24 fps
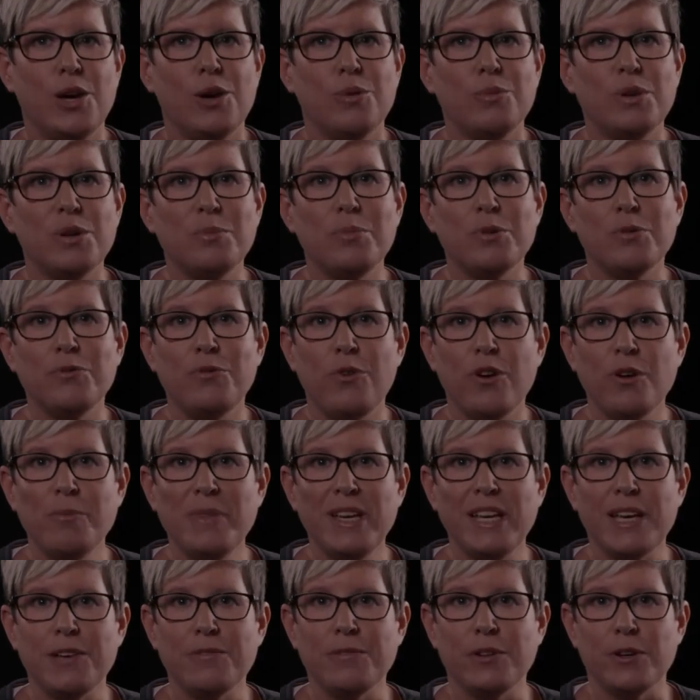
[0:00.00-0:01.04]
When
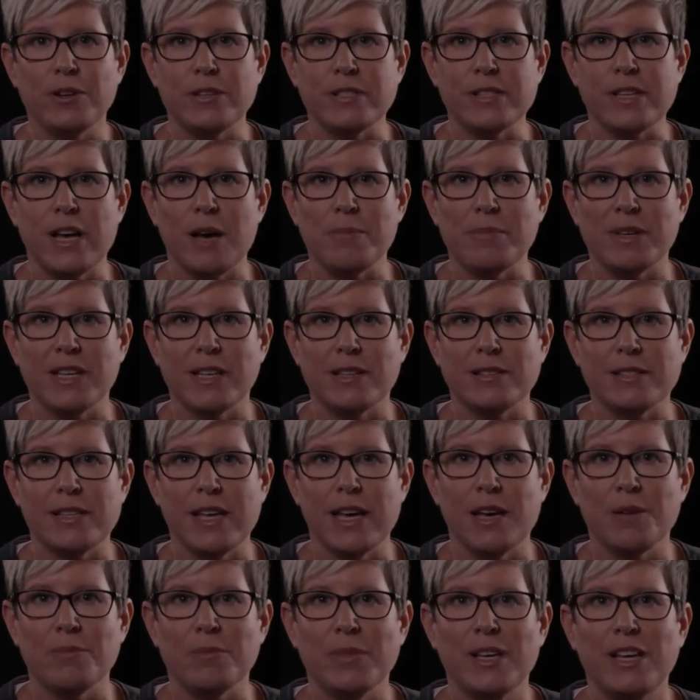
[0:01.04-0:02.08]
performing a fluoroscopic
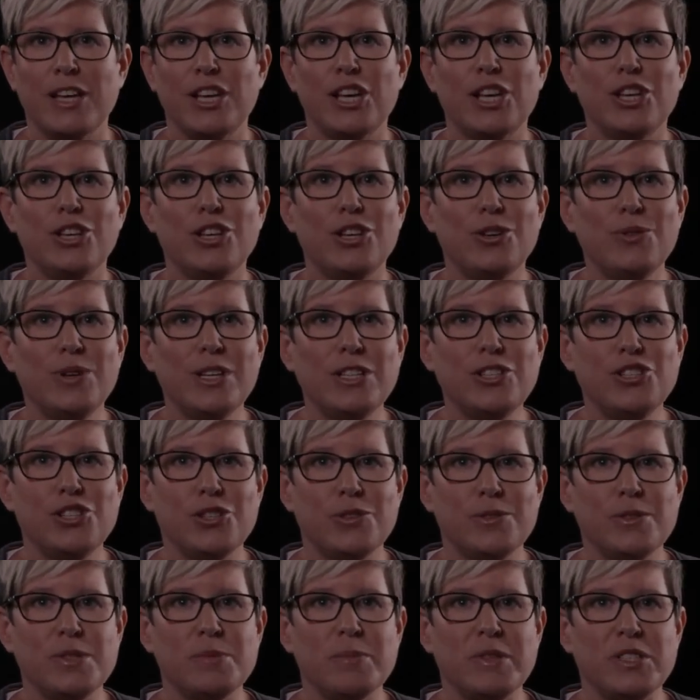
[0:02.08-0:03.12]
exam, you can
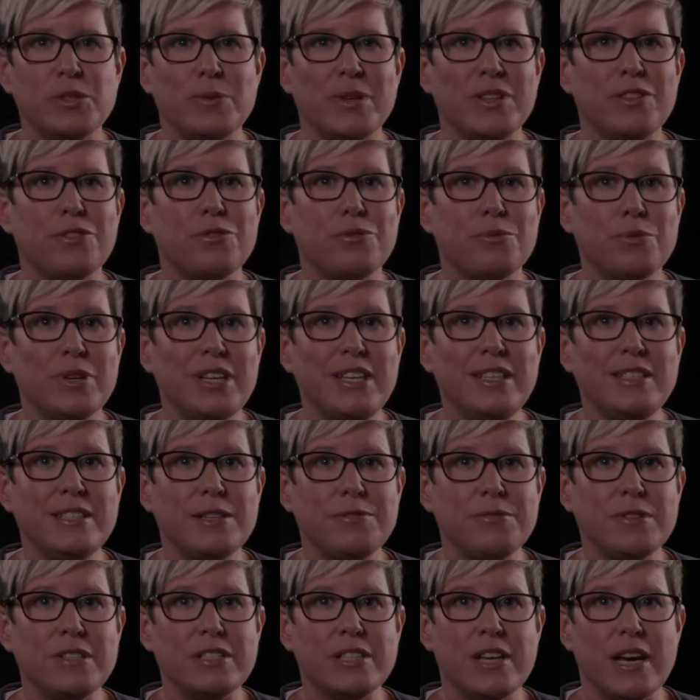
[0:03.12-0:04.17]
choose between 3
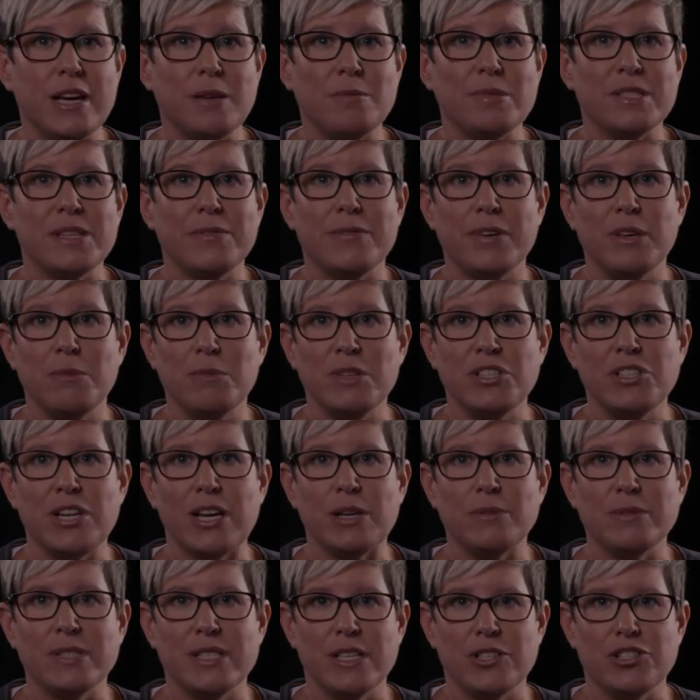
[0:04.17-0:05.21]
different types of image
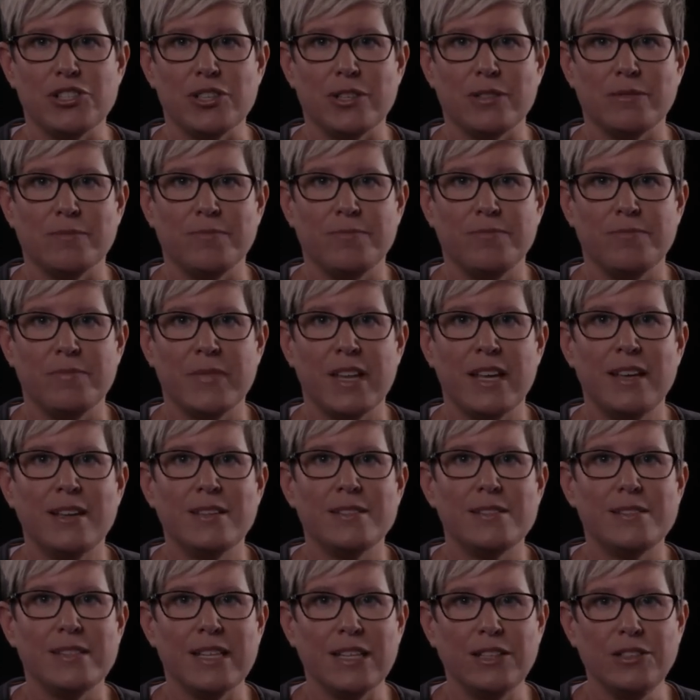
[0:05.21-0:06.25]
acquisition.
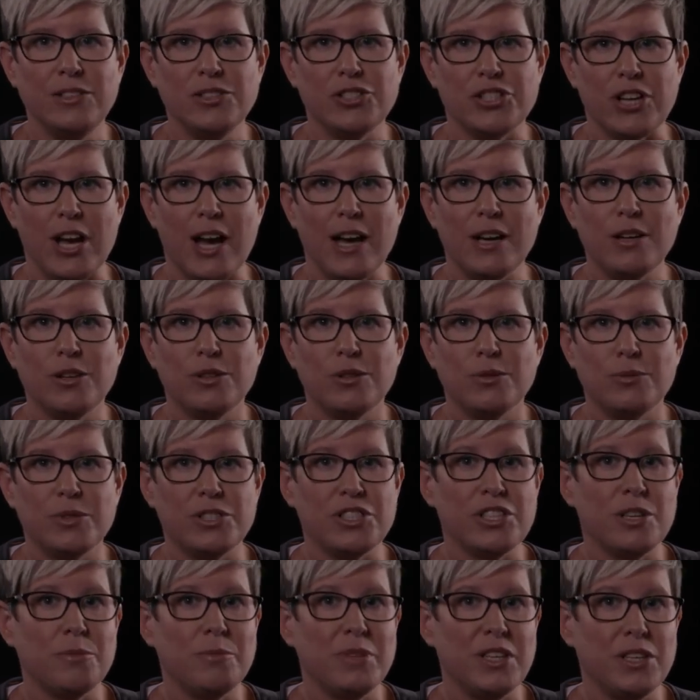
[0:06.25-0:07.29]
Single shot,
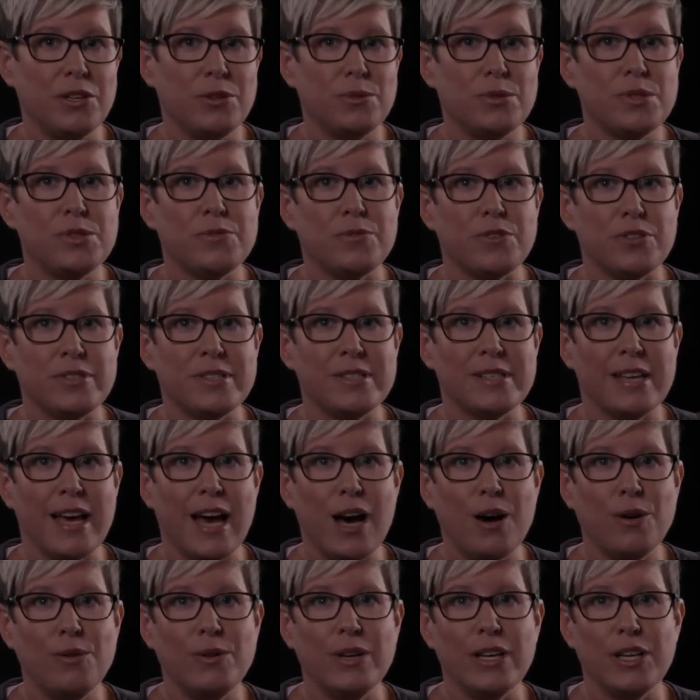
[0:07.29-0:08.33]
which can be used for
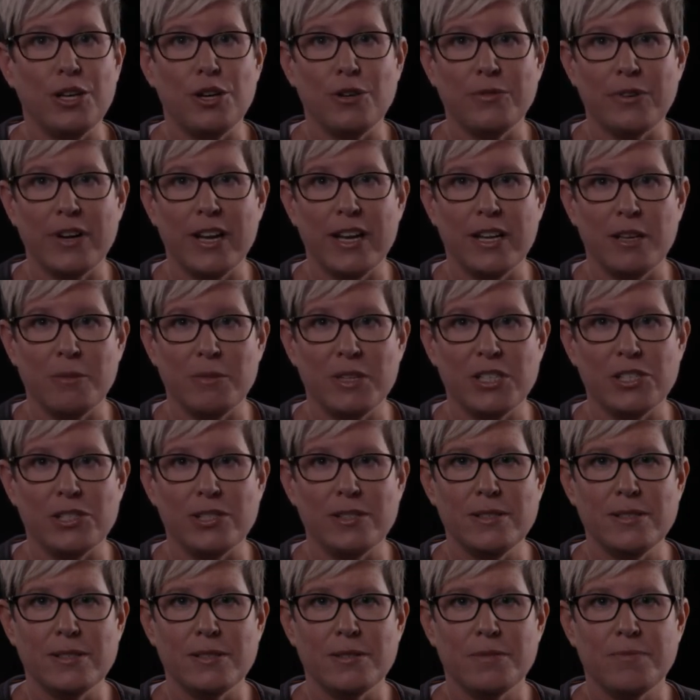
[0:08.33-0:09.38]
scout and overhead
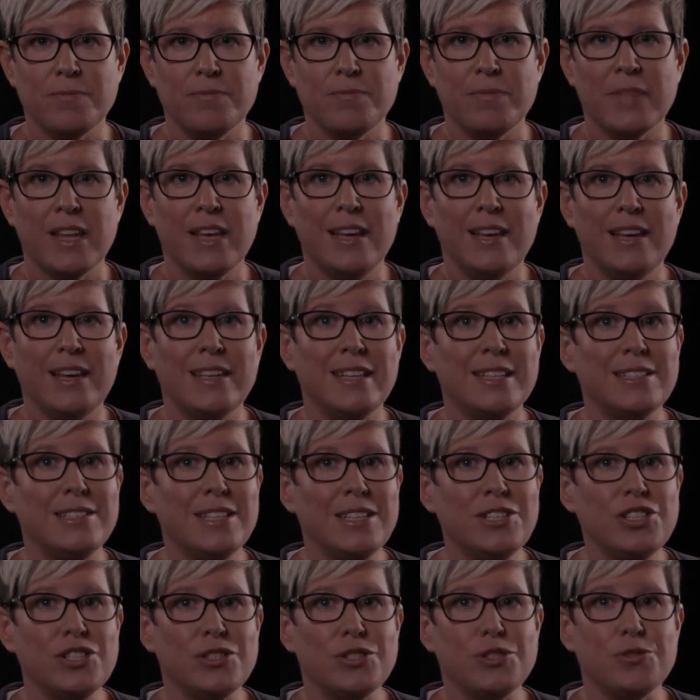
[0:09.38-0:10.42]
images, in
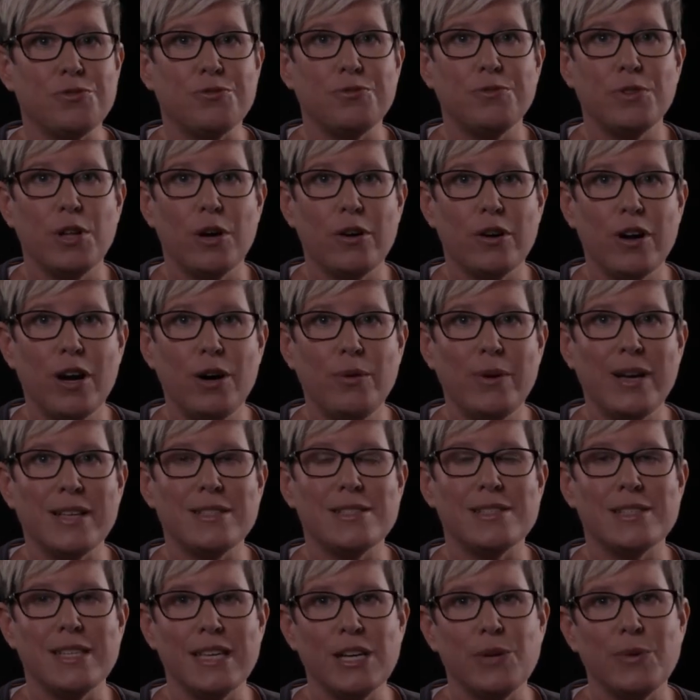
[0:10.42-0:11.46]
addition to fluoro
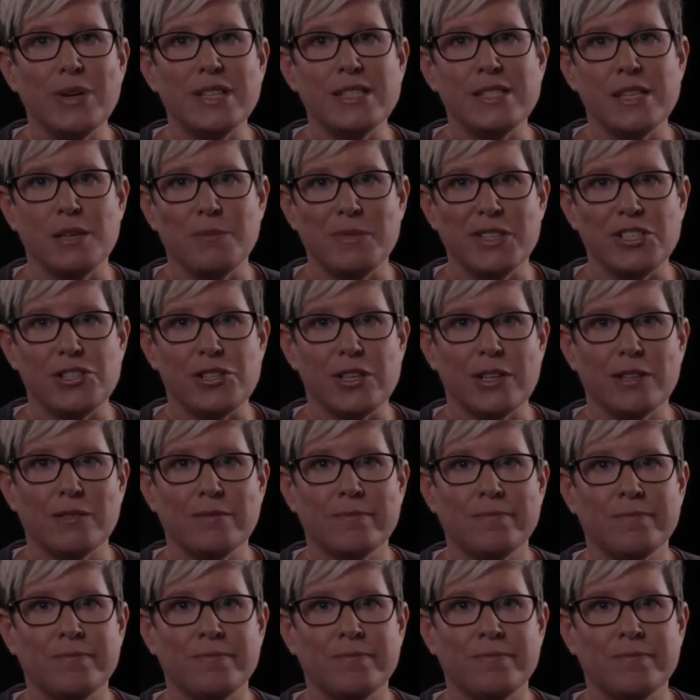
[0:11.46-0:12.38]
and sequence imaging.